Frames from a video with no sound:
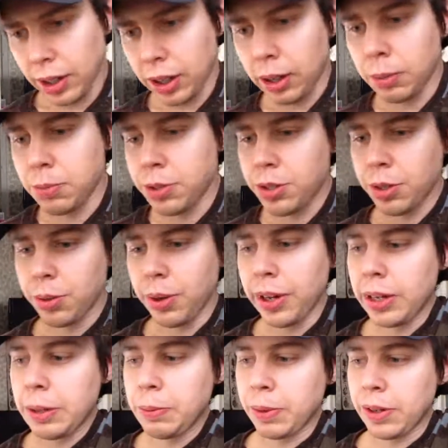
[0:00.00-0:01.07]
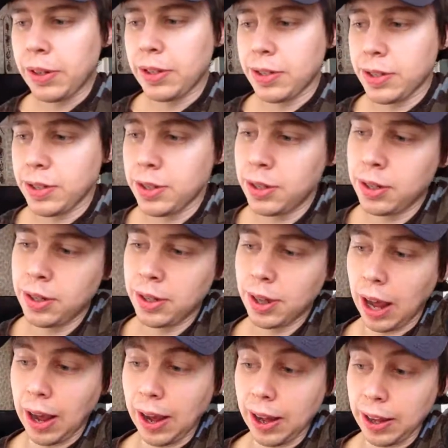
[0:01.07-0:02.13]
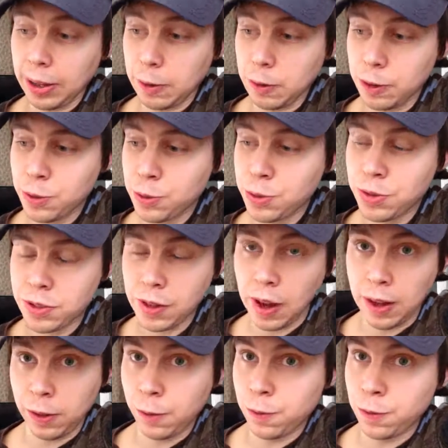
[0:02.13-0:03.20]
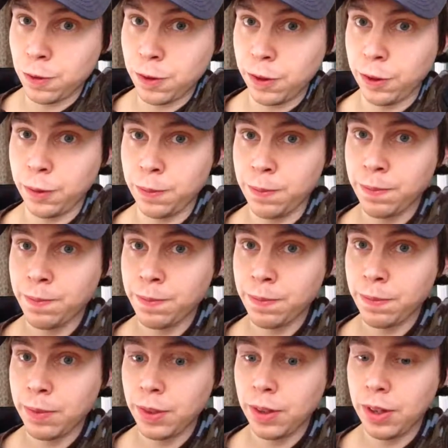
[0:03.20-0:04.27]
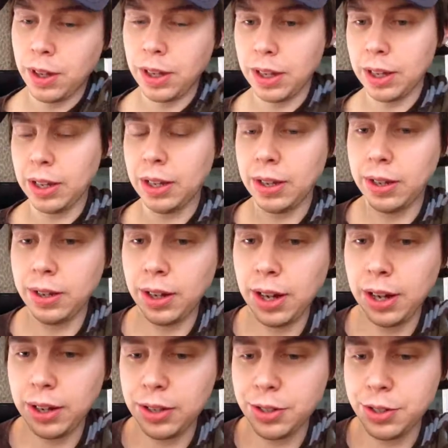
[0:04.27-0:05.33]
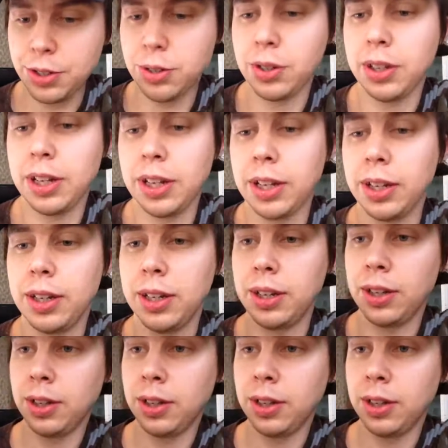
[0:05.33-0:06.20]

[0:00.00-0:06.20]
on. So anyways, I use the olive oil, and I also like